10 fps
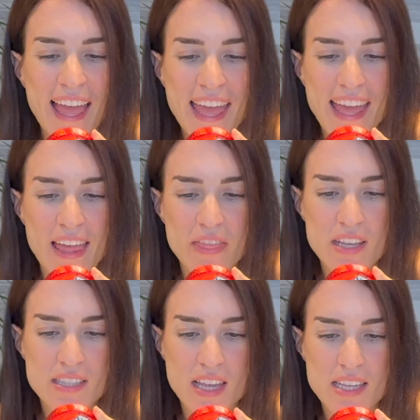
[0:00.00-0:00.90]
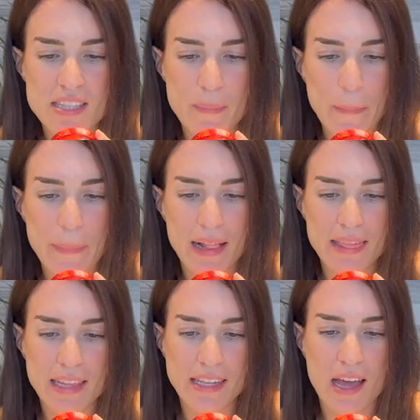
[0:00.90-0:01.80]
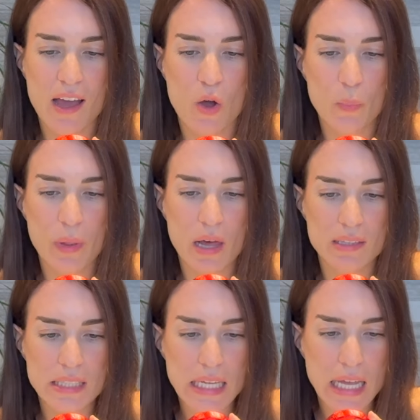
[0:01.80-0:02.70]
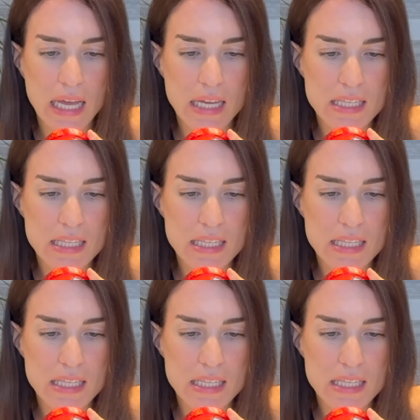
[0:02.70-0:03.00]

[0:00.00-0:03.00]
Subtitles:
And this is plnená oblátka